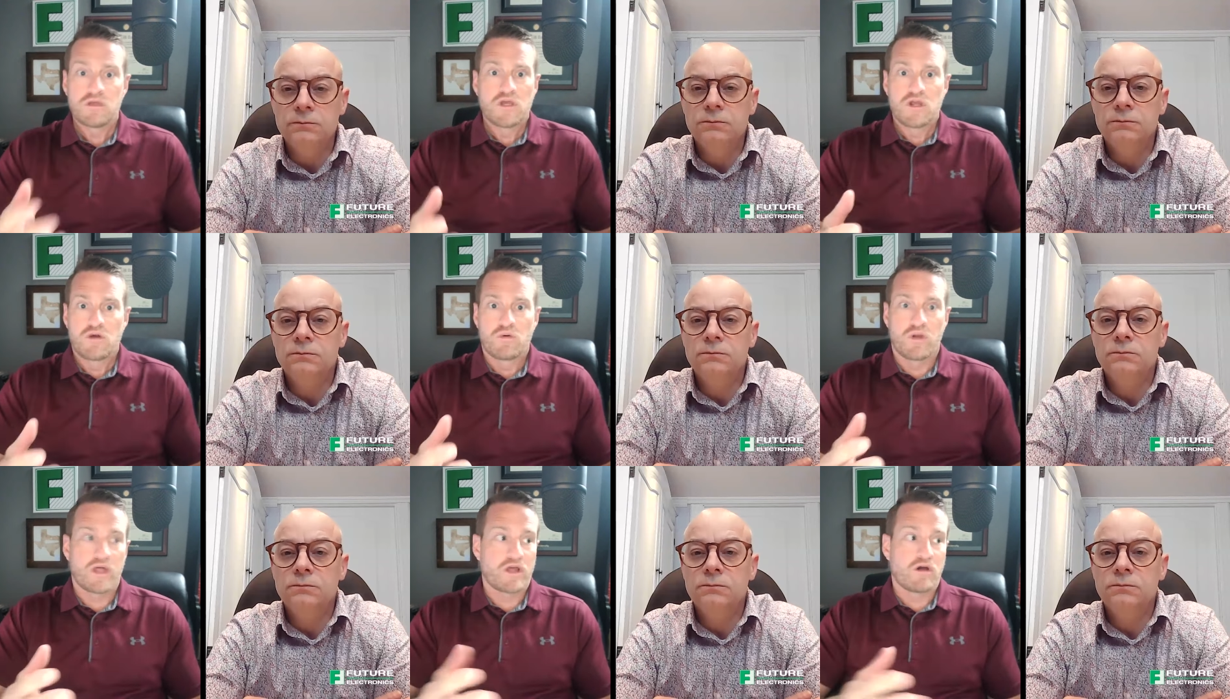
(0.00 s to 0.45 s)
Speaker 1: And
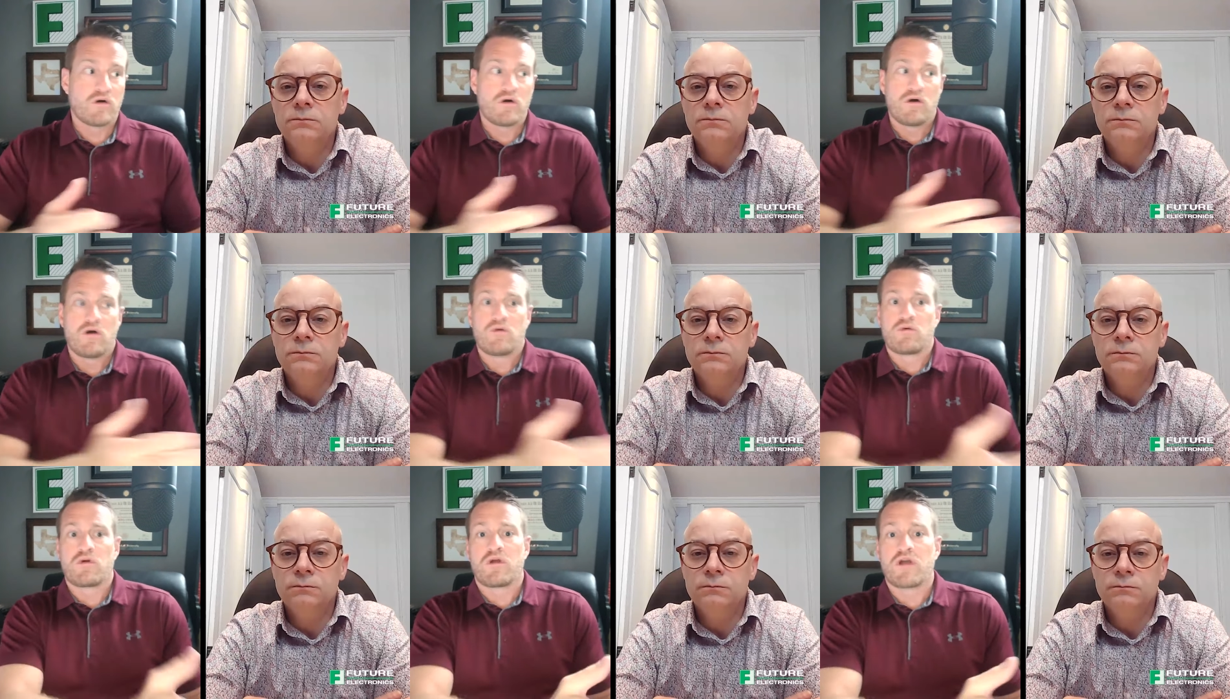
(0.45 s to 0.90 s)
like,
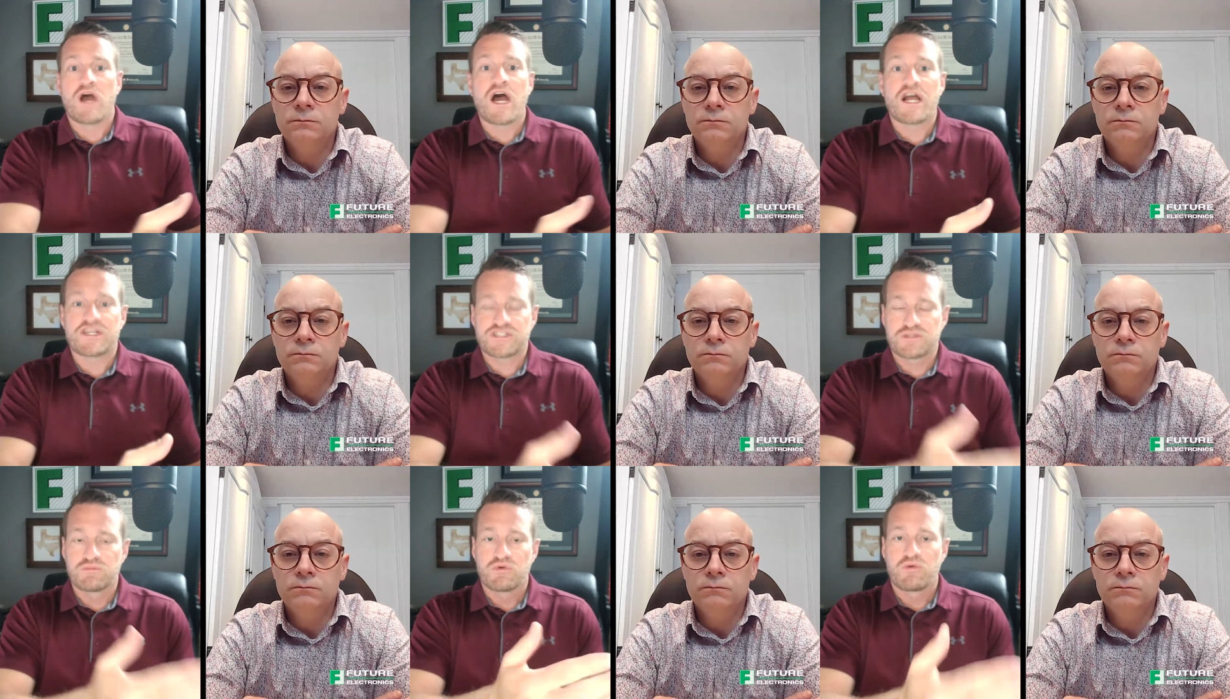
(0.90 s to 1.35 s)
oh, oh
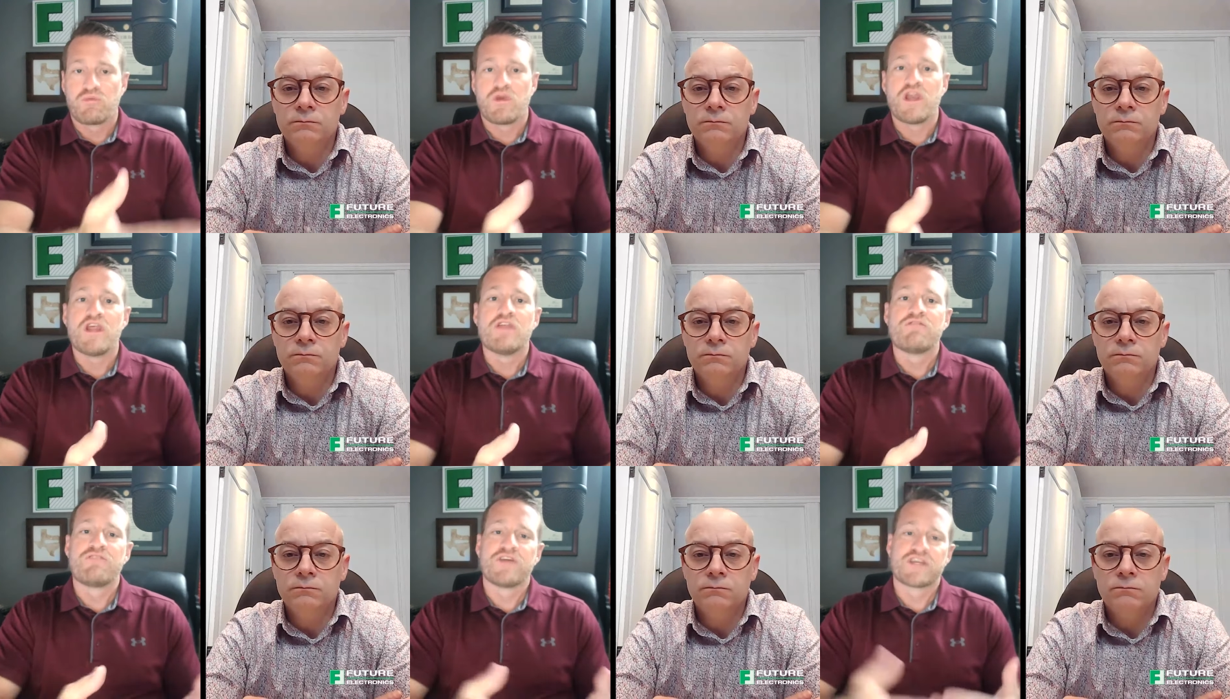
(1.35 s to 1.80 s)
gosh, we,
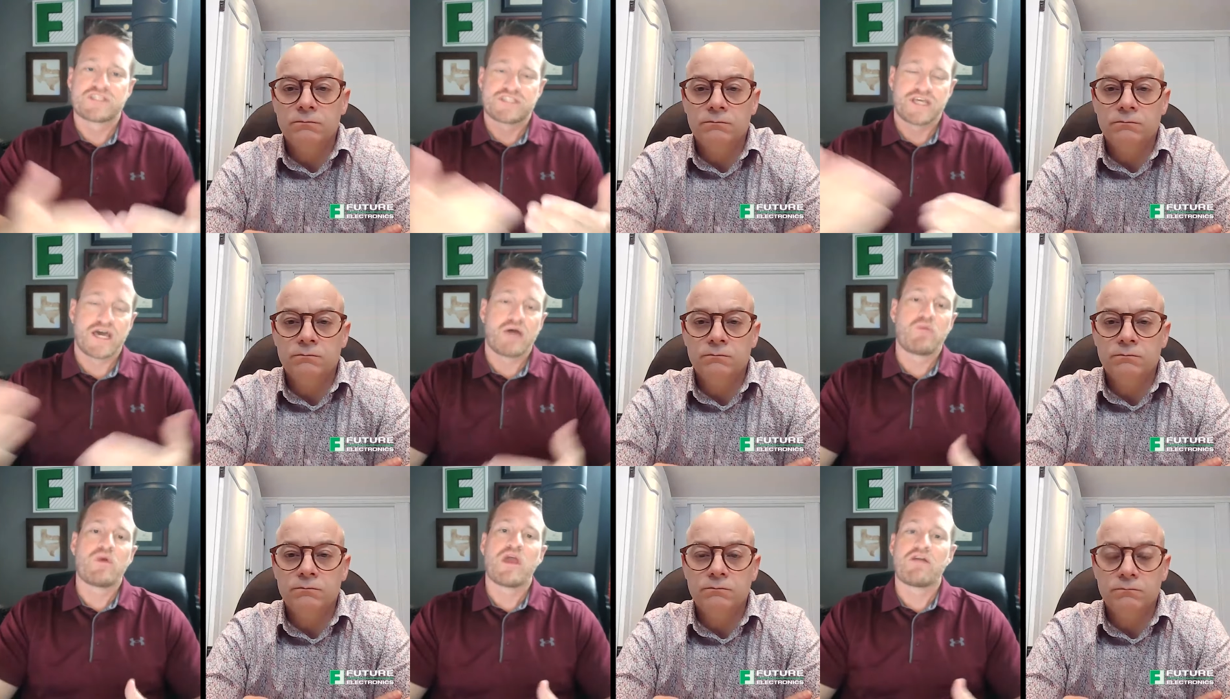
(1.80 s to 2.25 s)
we need to
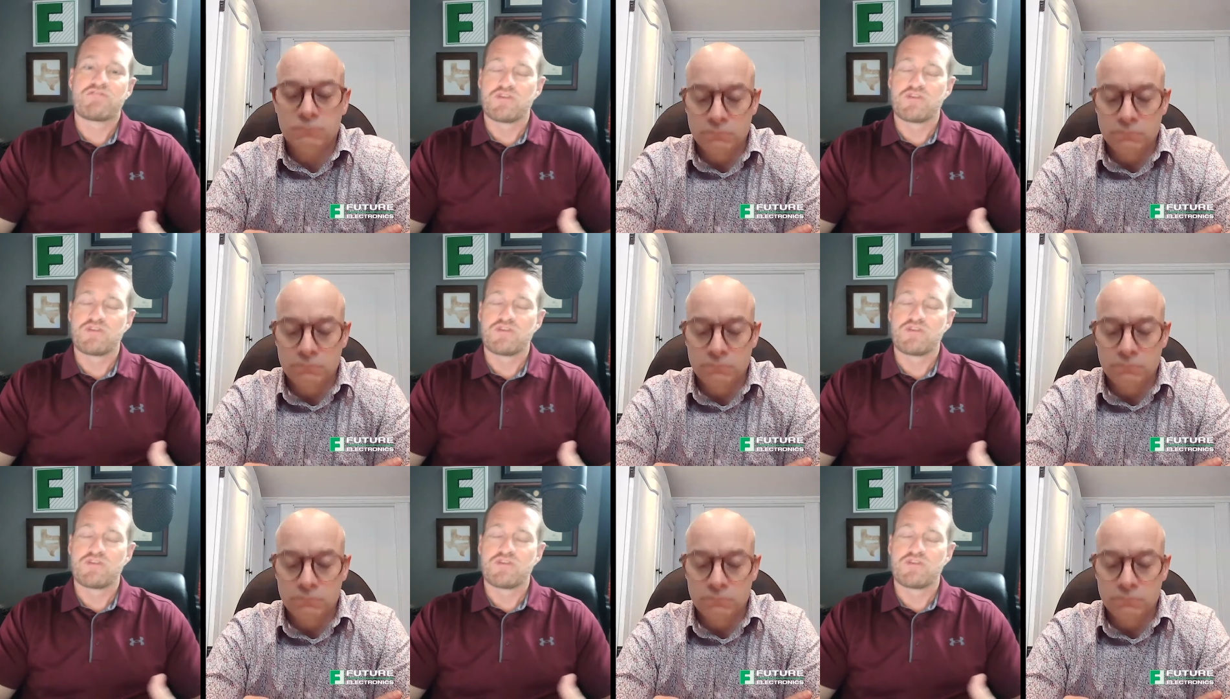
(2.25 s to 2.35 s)
fix that.